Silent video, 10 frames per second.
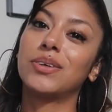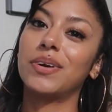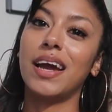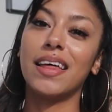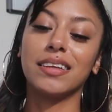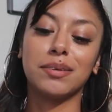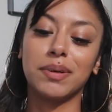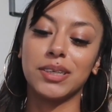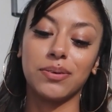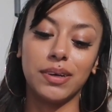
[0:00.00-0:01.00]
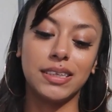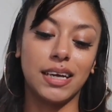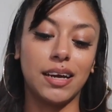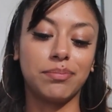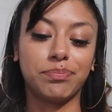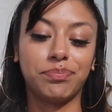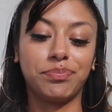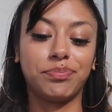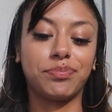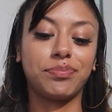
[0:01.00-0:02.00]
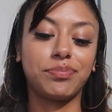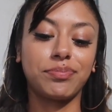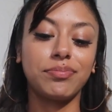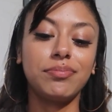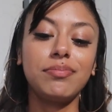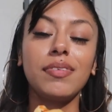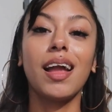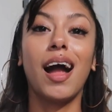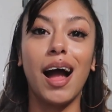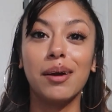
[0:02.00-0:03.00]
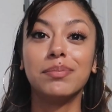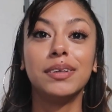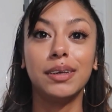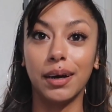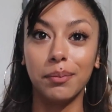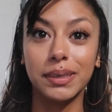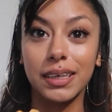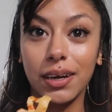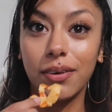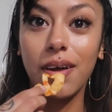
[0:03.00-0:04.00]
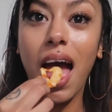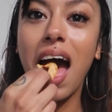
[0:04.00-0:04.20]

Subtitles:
So yeah, that's my story time. I'm dumb as hell.